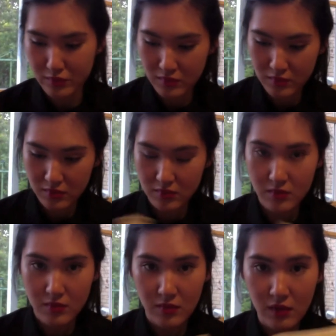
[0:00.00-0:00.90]
to
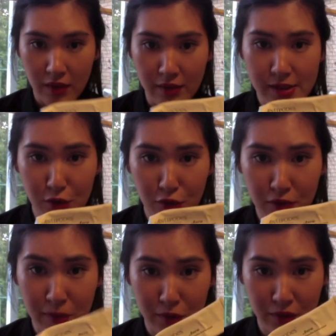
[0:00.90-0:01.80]
put on
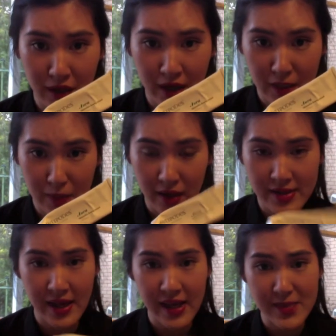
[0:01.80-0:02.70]
foundation.
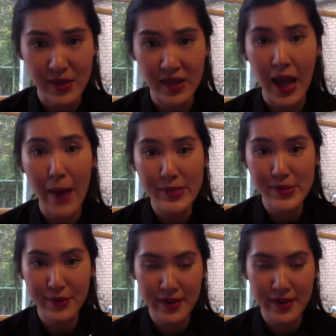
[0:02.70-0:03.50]
This